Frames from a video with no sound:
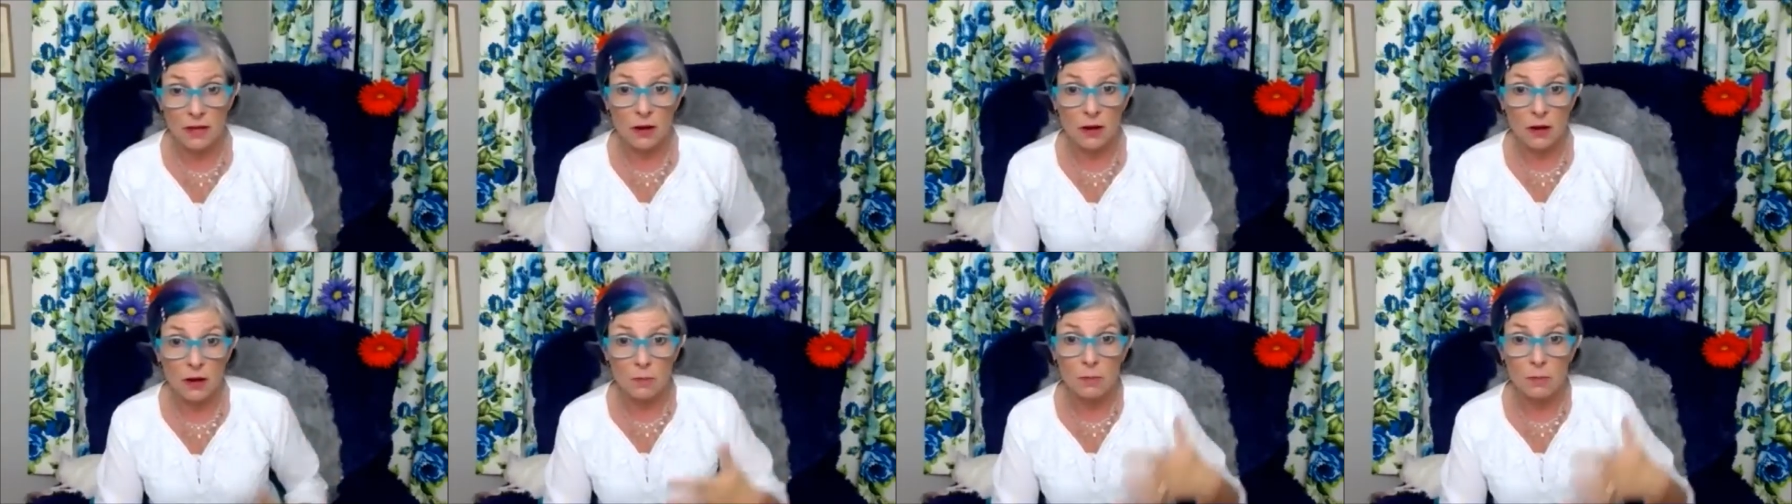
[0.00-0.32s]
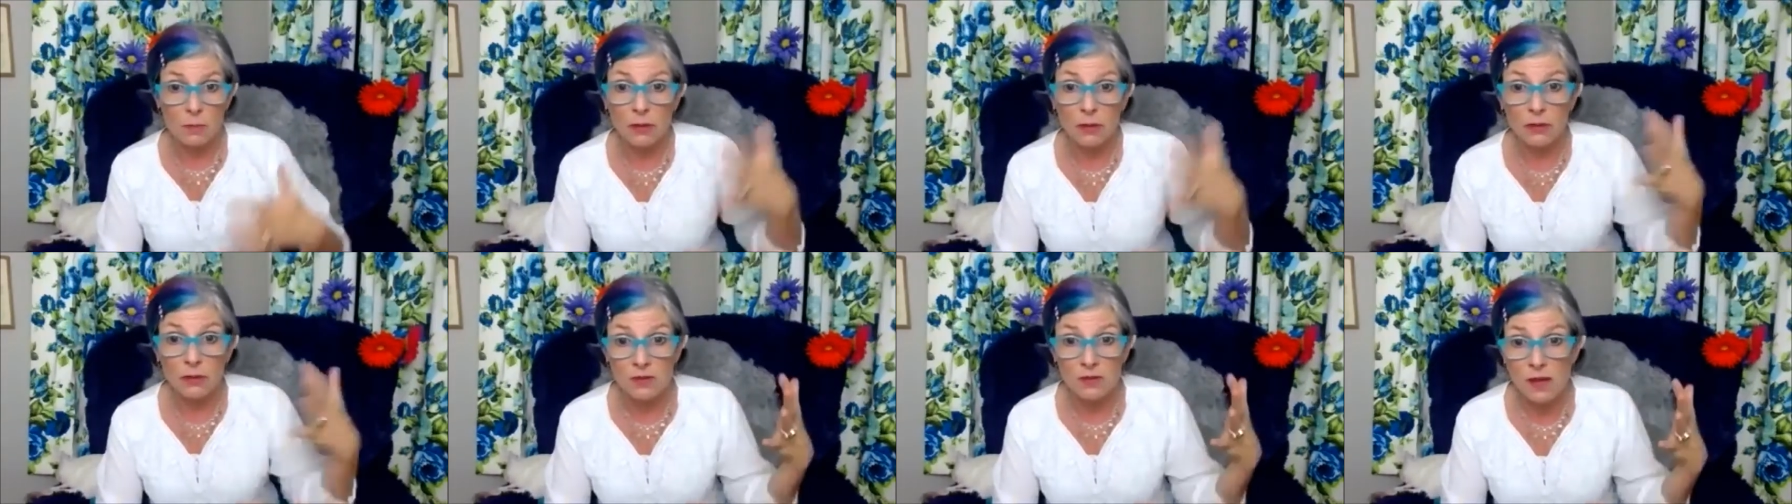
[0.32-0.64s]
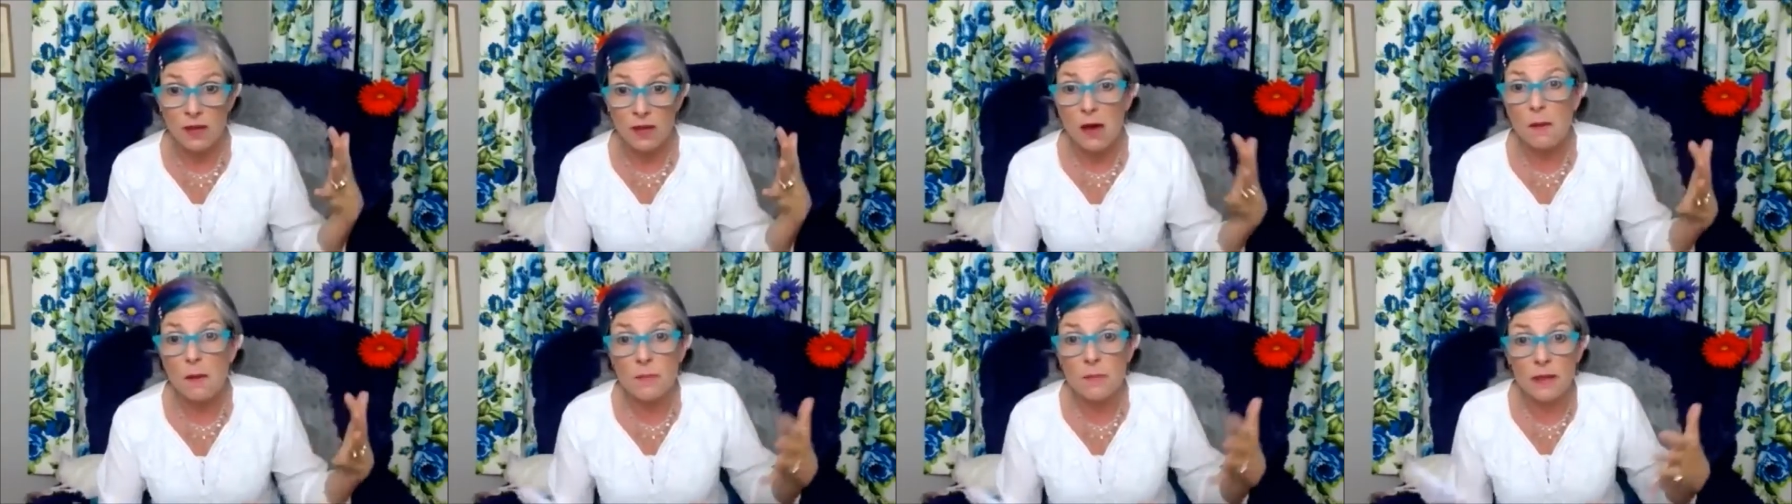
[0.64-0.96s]
are built
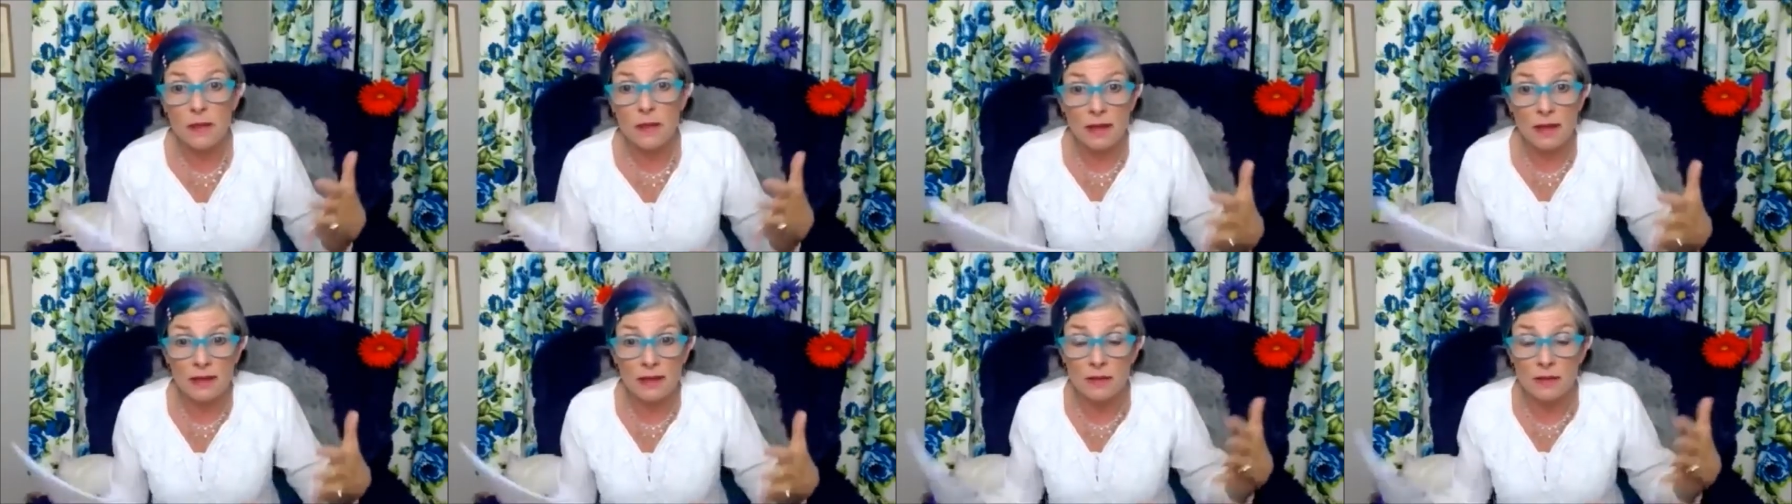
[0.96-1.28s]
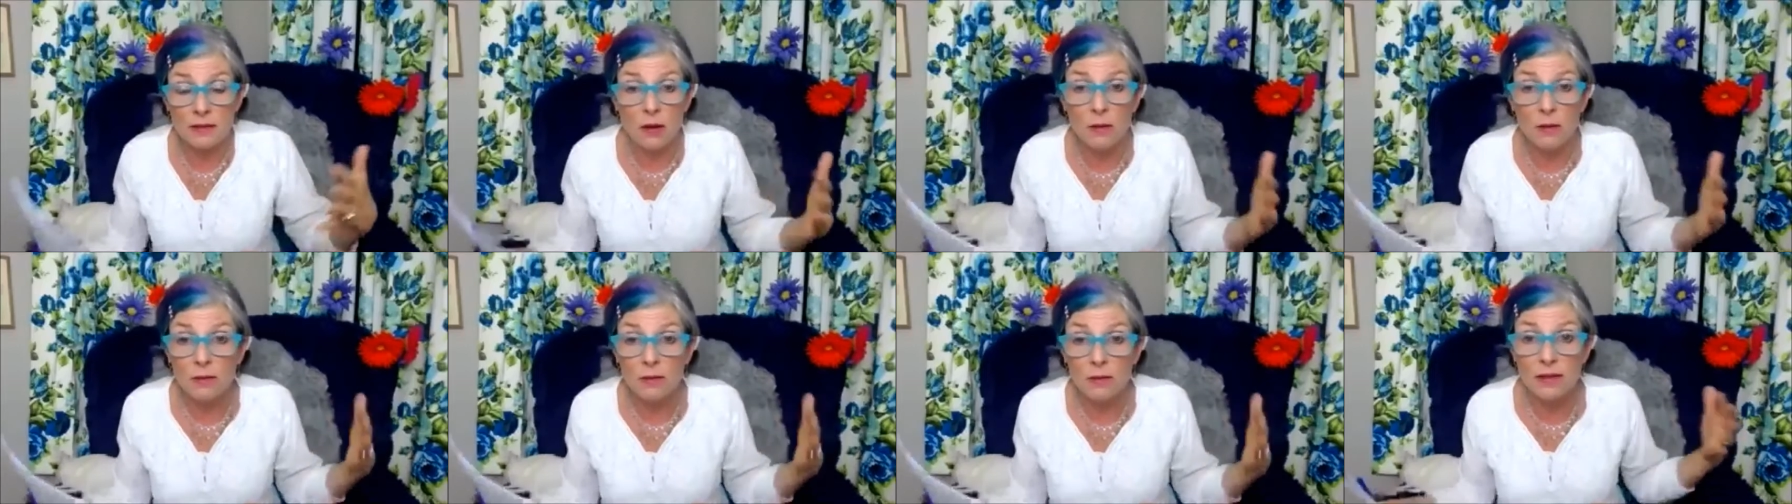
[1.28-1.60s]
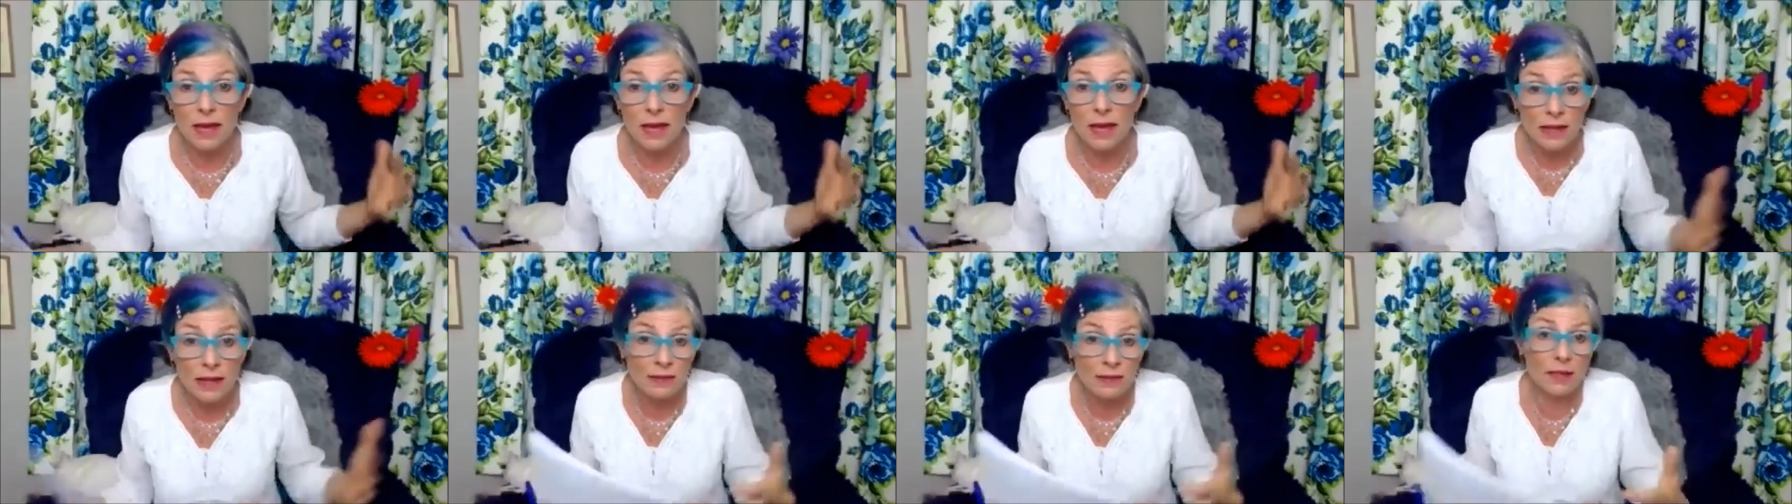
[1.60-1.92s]
up and that oh,
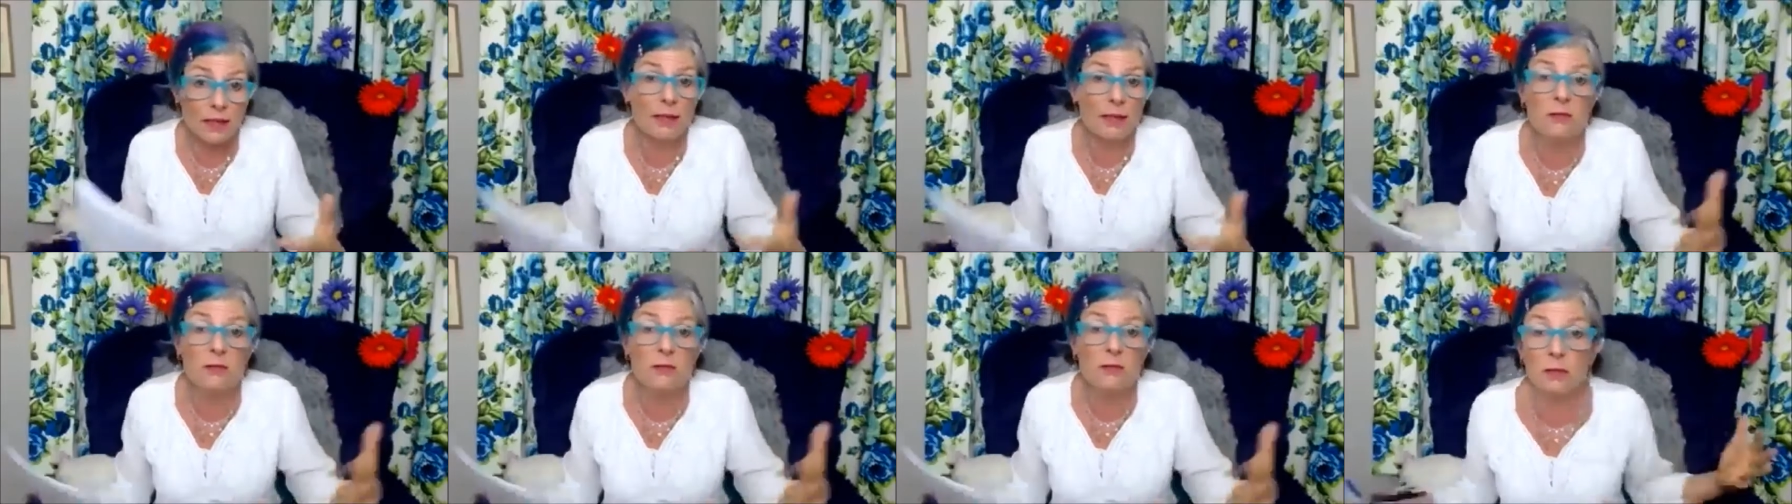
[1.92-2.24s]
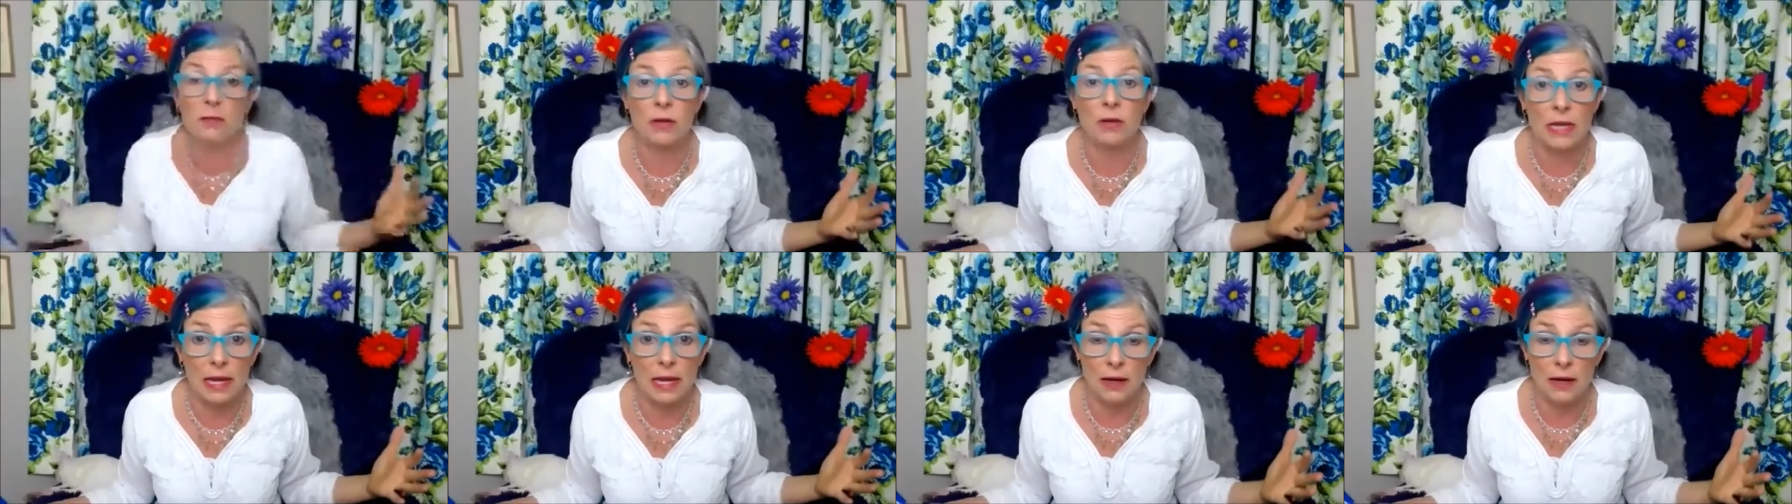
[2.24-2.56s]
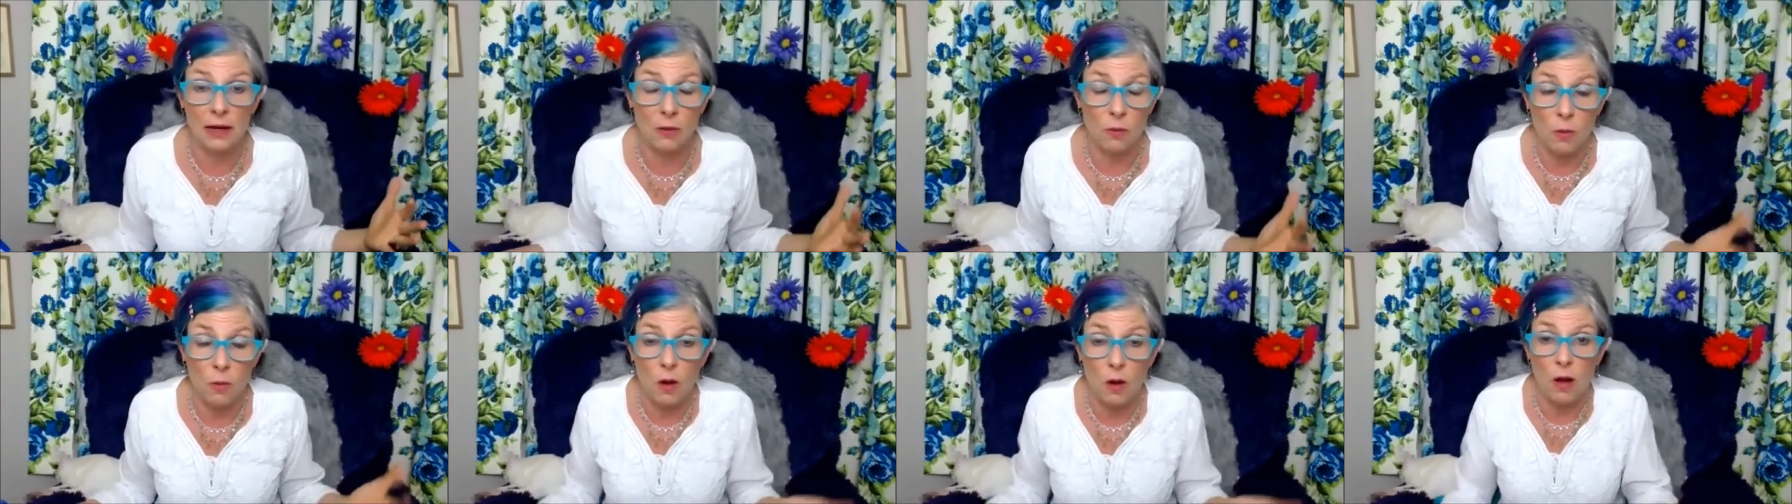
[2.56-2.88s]
that does create
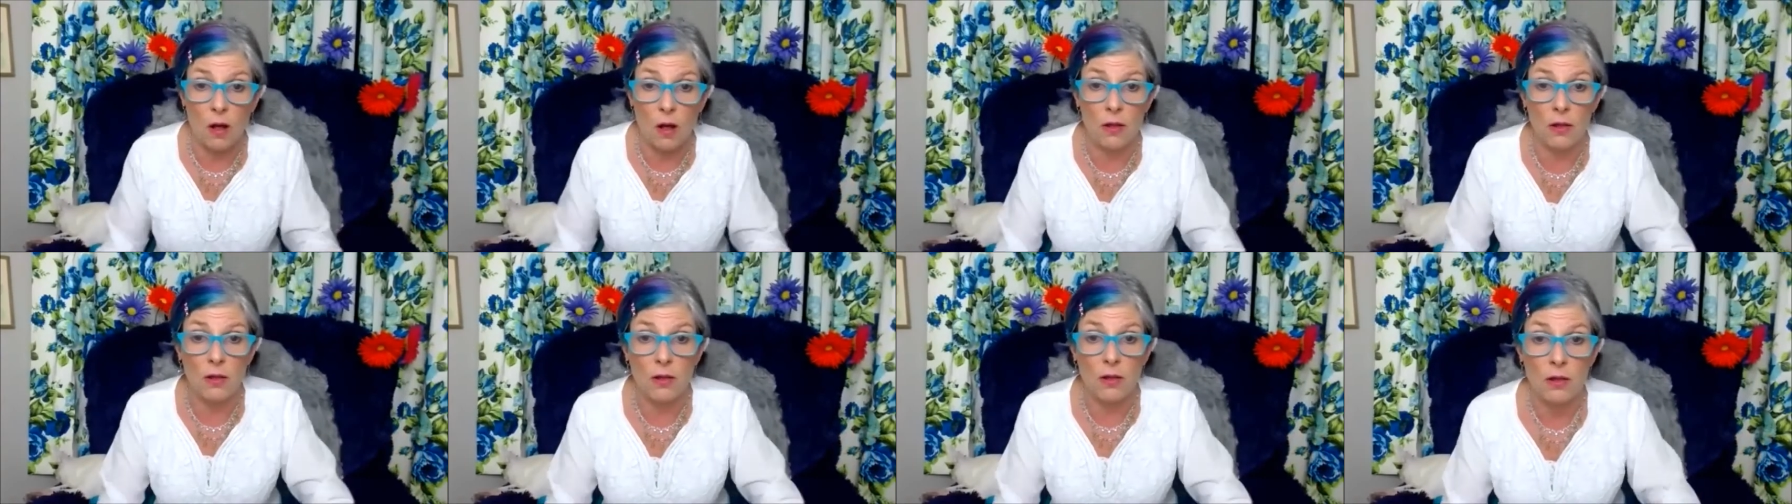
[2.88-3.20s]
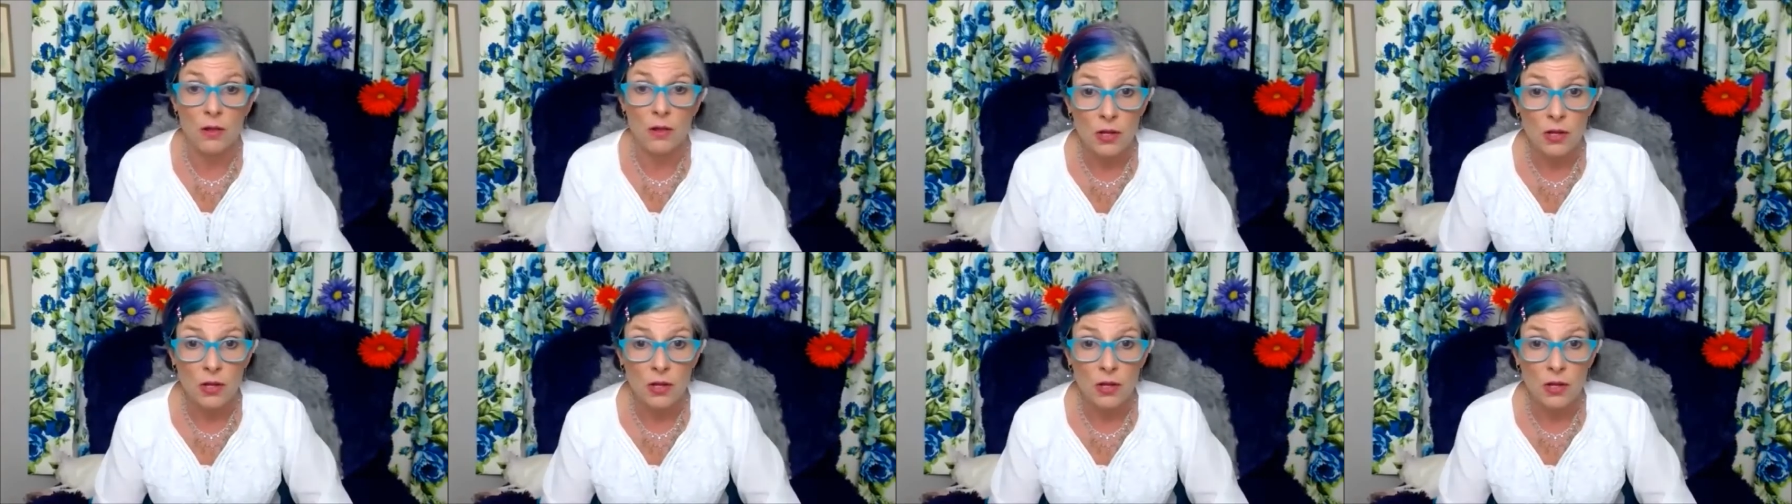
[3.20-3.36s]
a wall